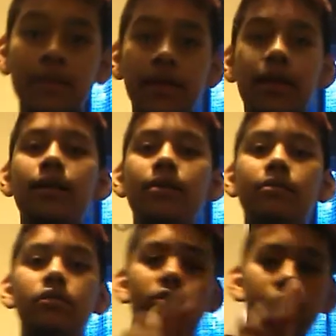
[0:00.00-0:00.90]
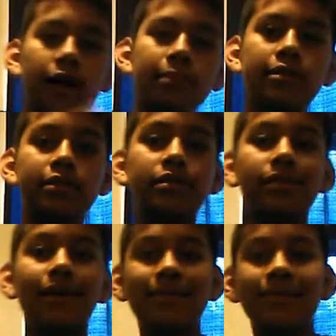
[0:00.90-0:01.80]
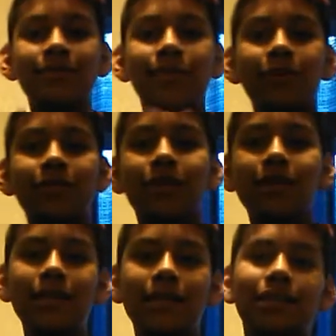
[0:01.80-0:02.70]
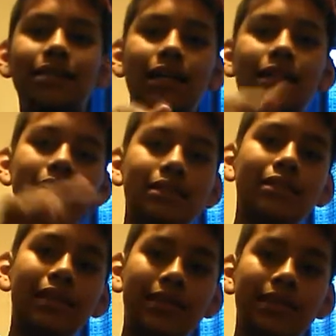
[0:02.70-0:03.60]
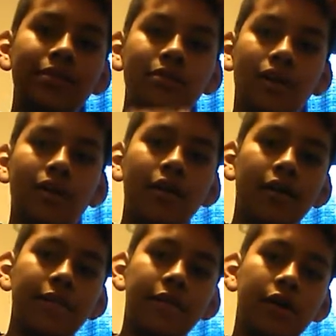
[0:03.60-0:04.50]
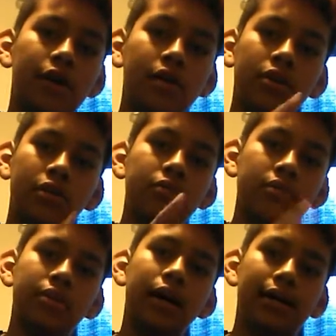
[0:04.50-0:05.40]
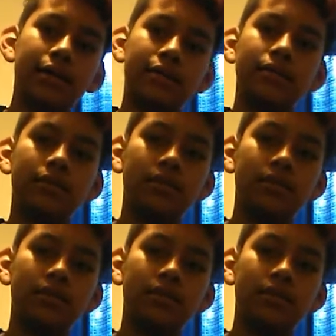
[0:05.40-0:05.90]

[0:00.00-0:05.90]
Yeah. So I'm gonna set this far sorry and set this day sorry for you guys.